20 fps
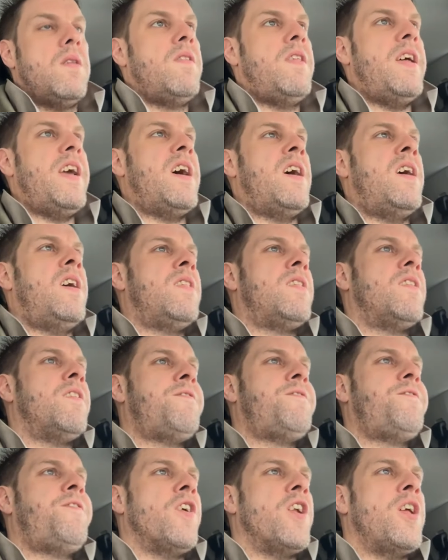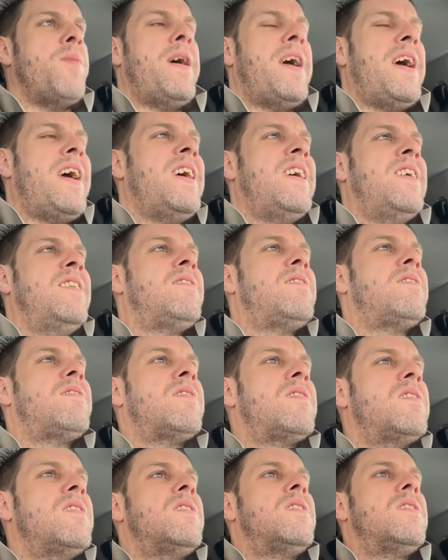The funny bit
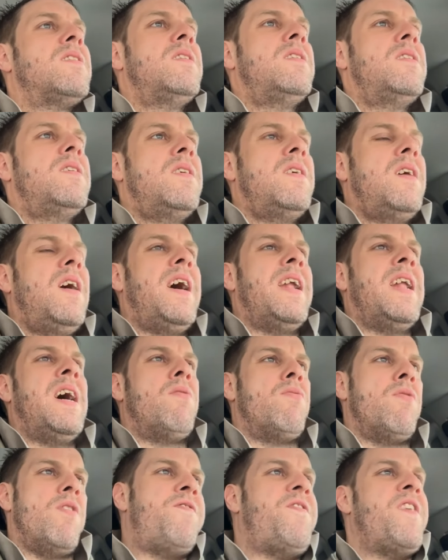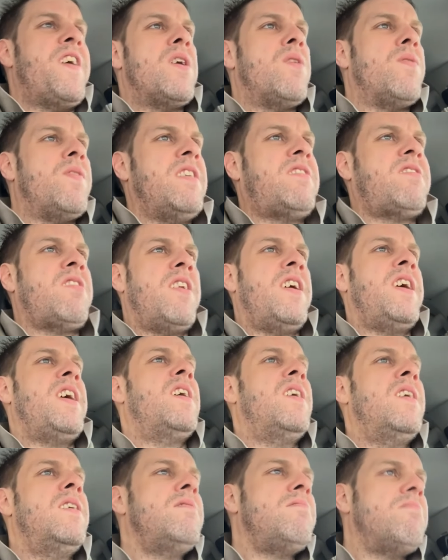is, and I'll reveal this on here,